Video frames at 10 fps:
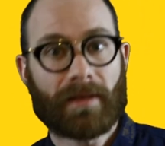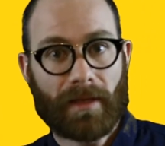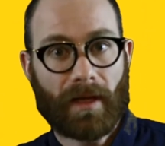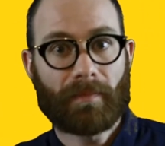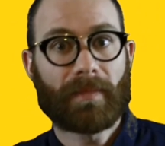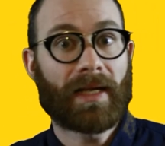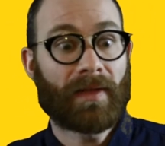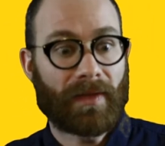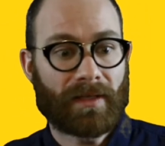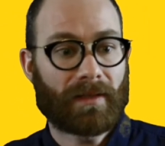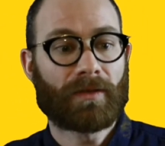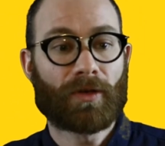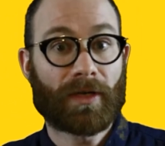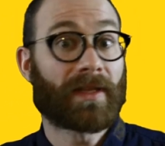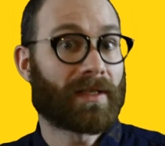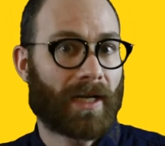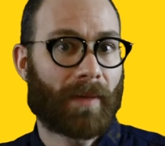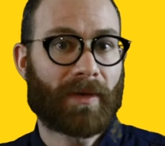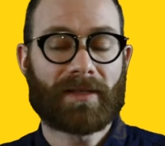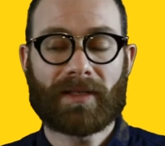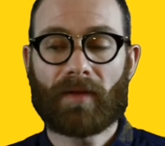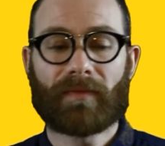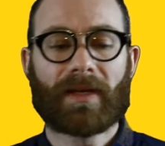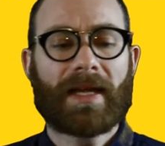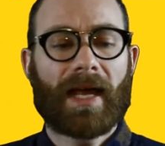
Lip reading: to them during the assignment itself.